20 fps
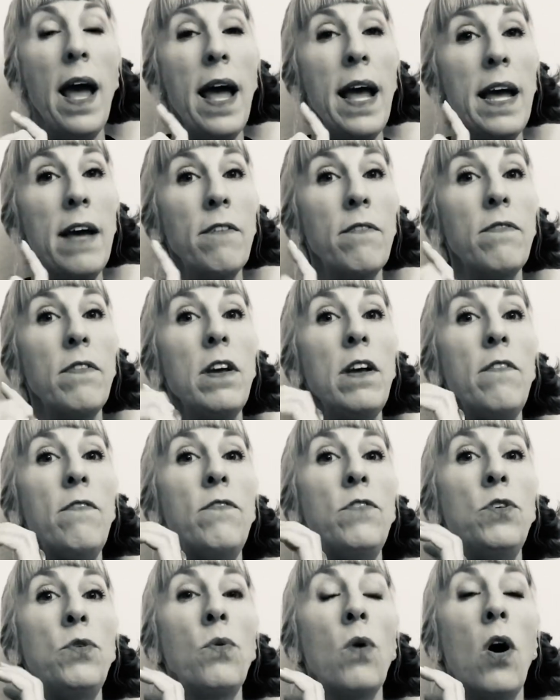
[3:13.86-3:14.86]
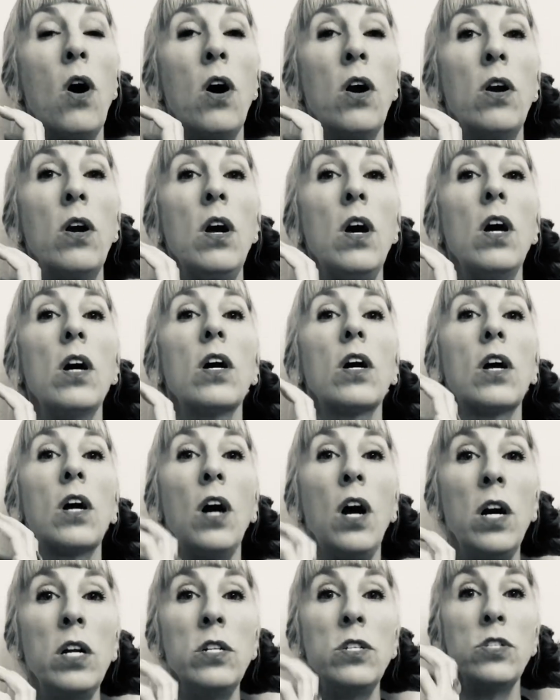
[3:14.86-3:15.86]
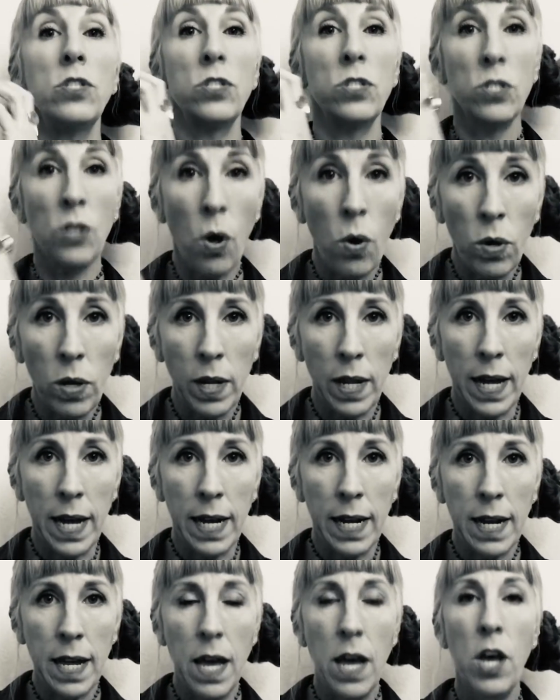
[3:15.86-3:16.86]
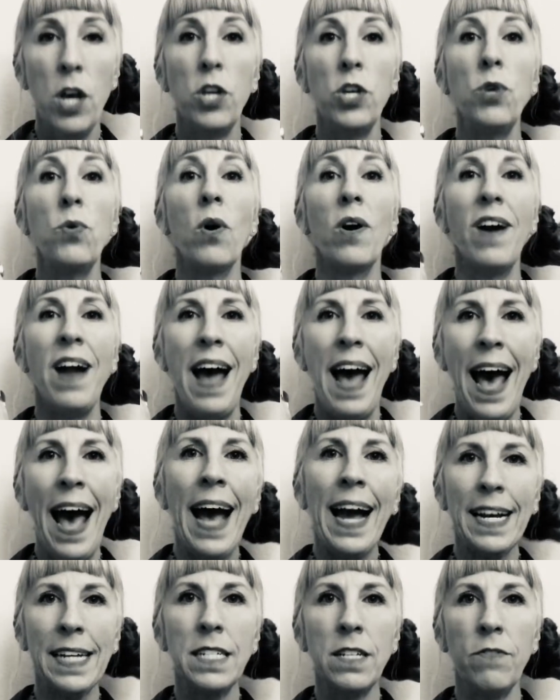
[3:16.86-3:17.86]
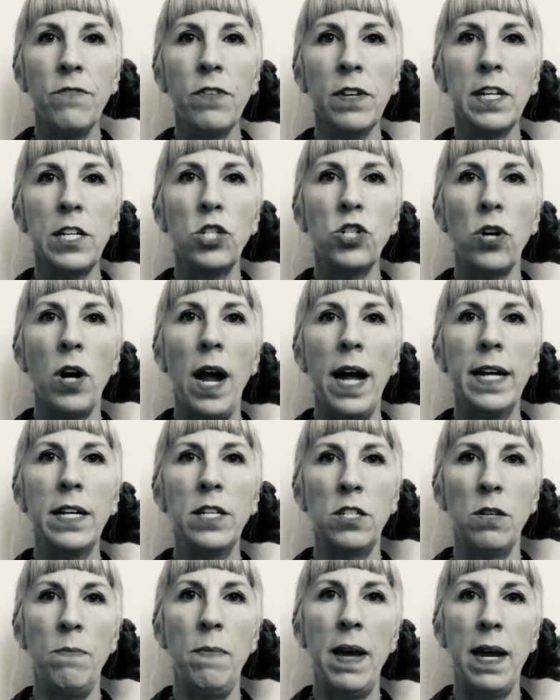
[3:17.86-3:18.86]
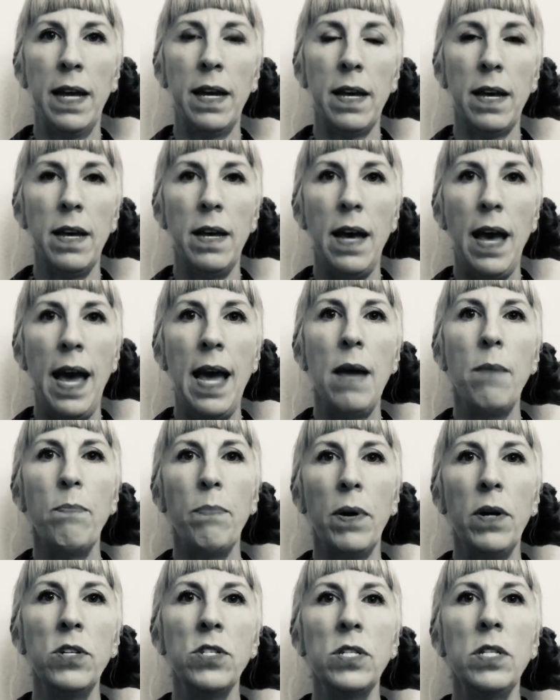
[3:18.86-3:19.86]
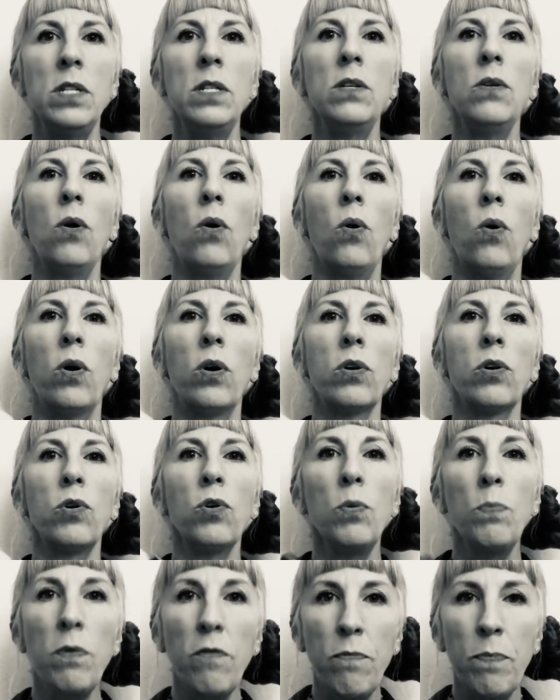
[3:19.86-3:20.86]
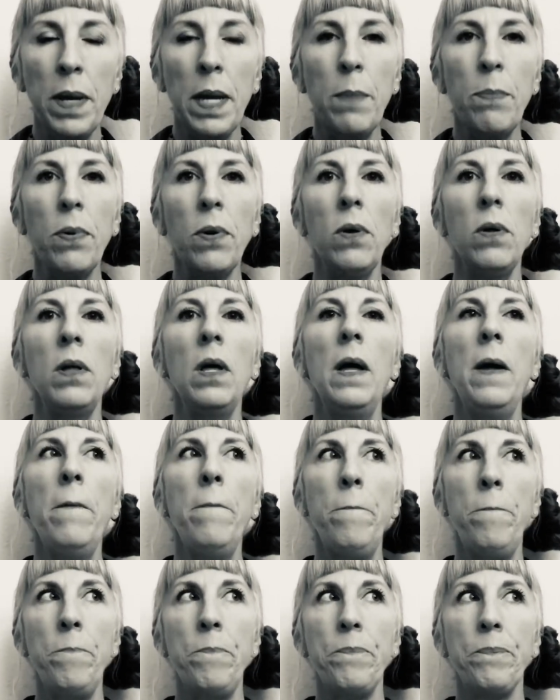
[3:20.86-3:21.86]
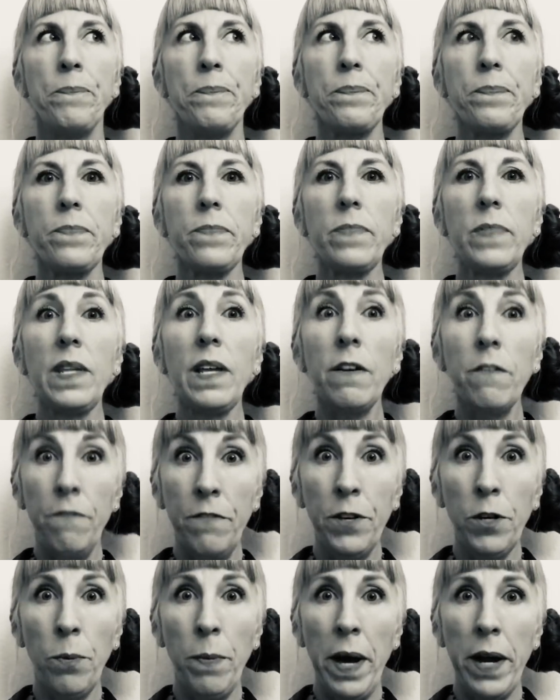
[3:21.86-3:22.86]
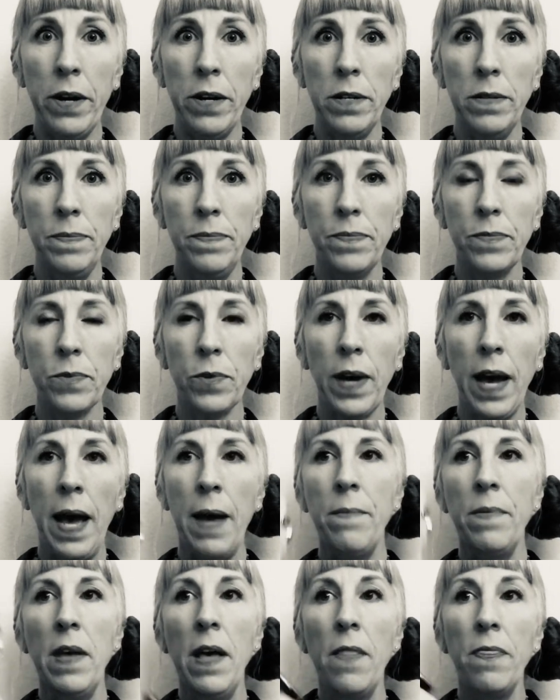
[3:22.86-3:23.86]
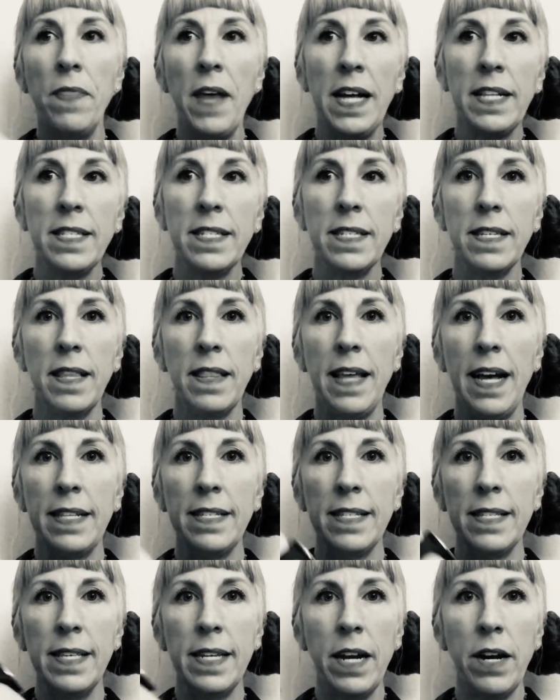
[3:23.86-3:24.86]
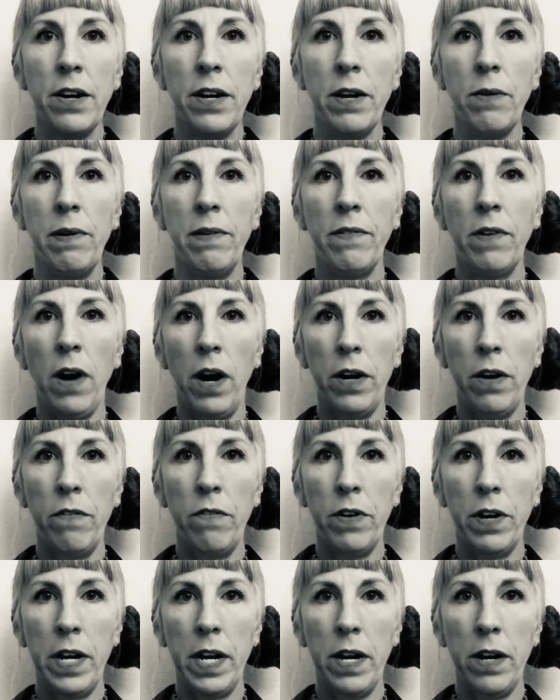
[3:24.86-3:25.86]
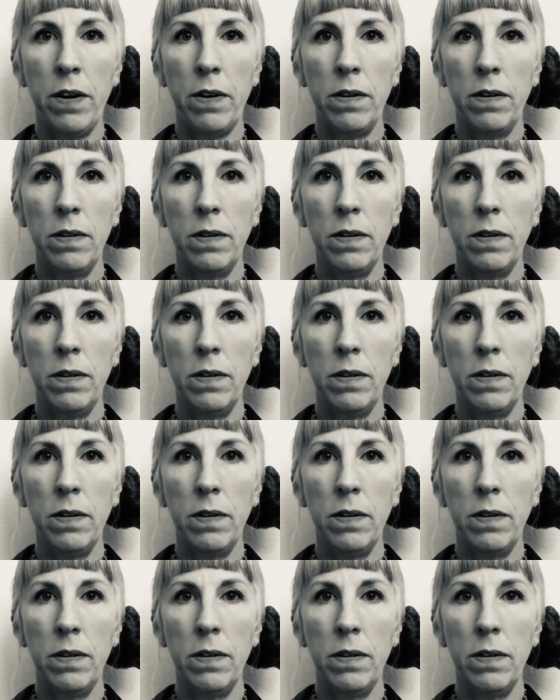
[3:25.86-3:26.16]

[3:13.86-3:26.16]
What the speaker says: If you are consoling, you are actively trying to make a person or group of people feel better, okay? That's the area we've got over here,